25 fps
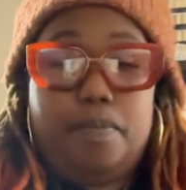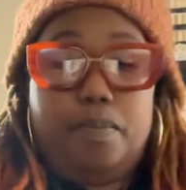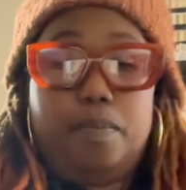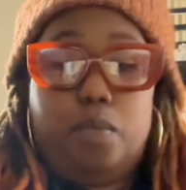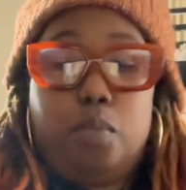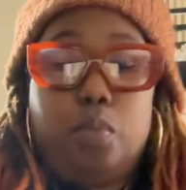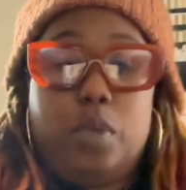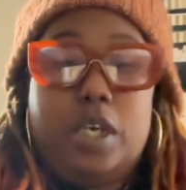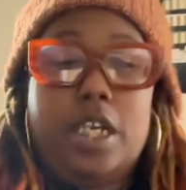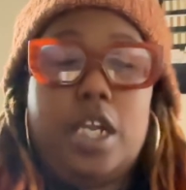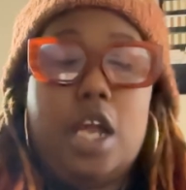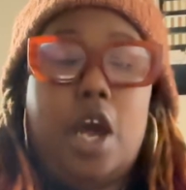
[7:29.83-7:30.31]

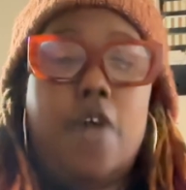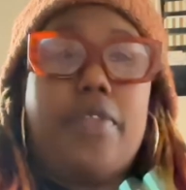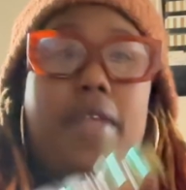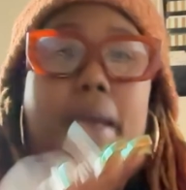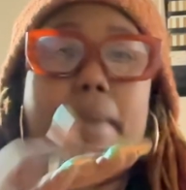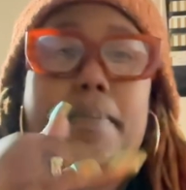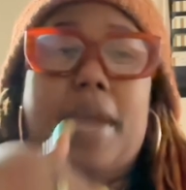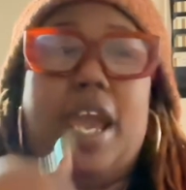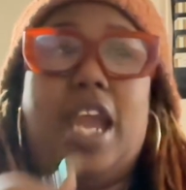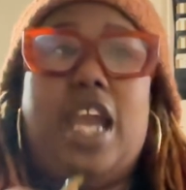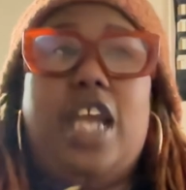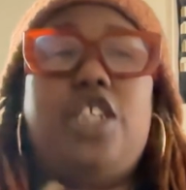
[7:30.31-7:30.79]
We know
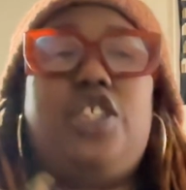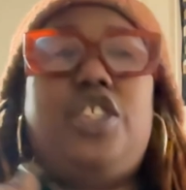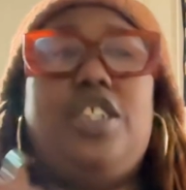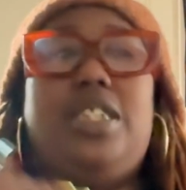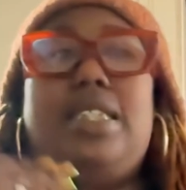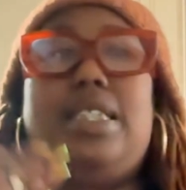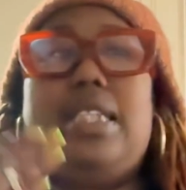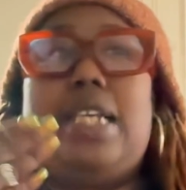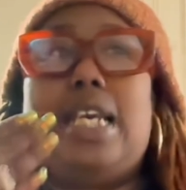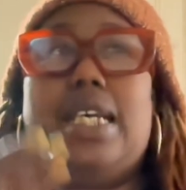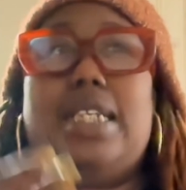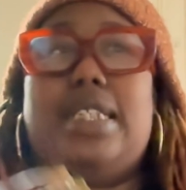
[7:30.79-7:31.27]
that
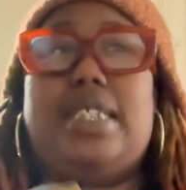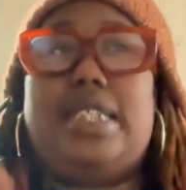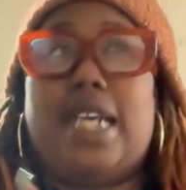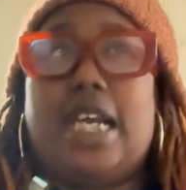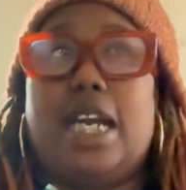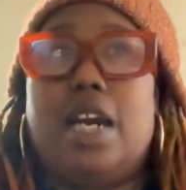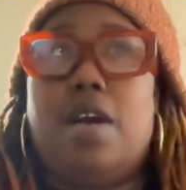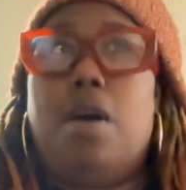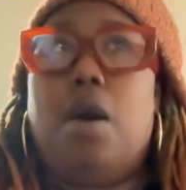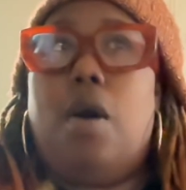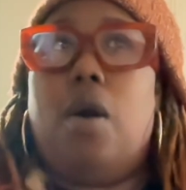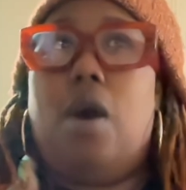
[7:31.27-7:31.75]
pages in
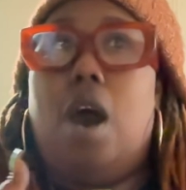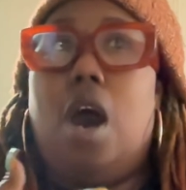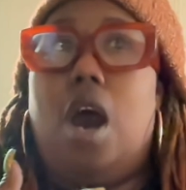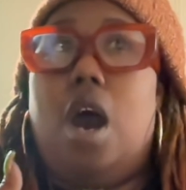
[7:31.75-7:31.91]
tarot